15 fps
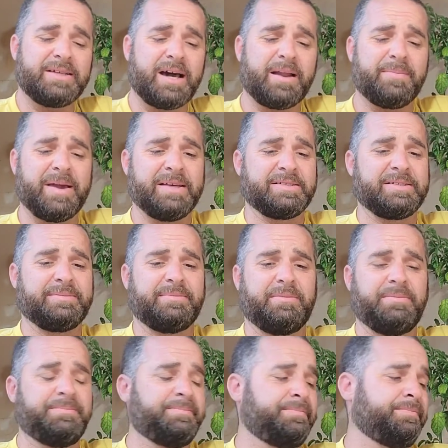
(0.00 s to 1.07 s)
amazing.
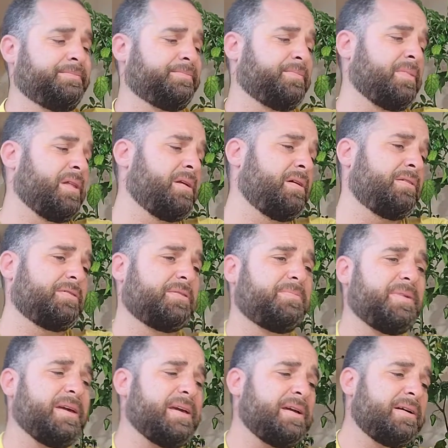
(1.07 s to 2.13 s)
To
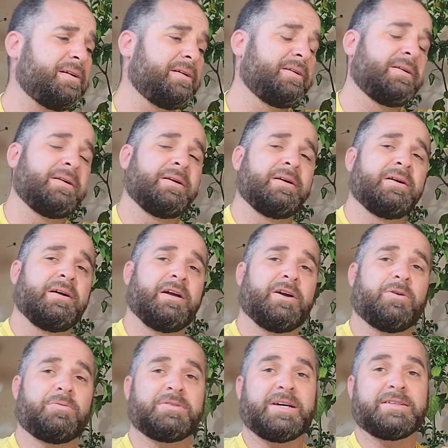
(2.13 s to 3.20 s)
me, it
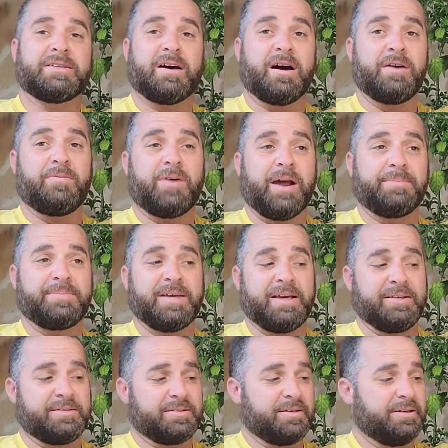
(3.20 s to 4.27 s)
almost has an unripe
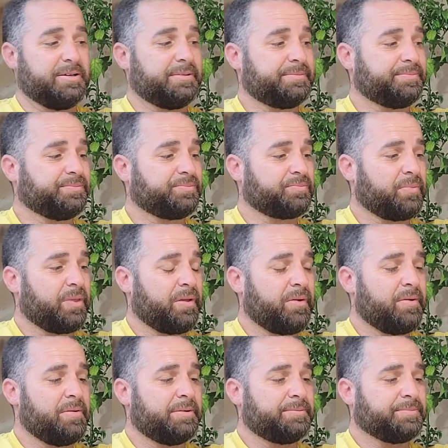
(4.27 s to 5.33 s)
taste.
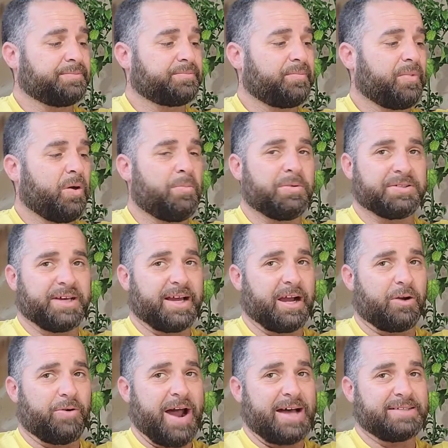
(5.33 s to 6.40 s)
Almost like a
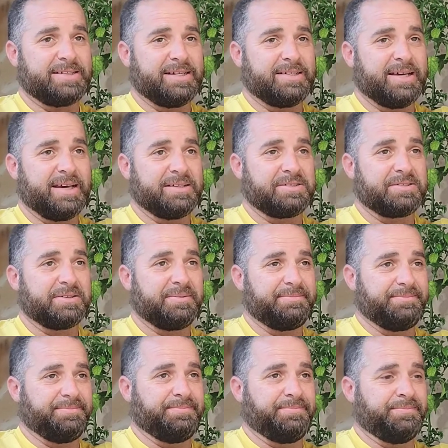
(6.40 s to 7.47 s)
grassy taste,
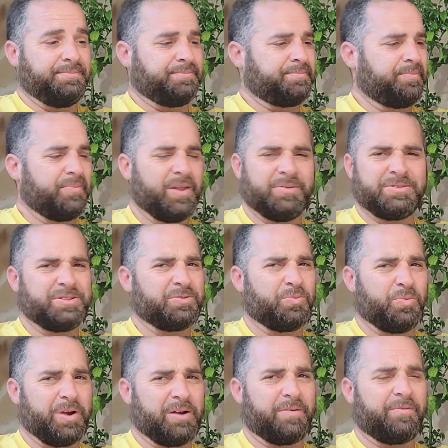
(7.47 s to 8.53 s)
which is
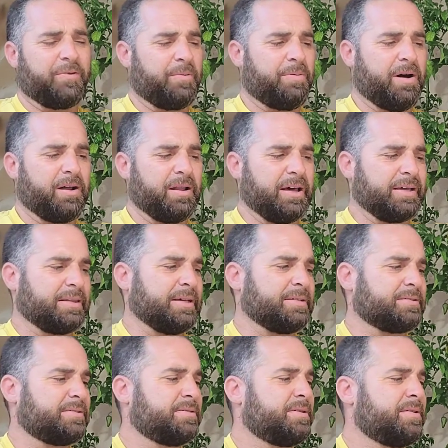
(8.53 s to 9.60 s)
weird for a pod like this.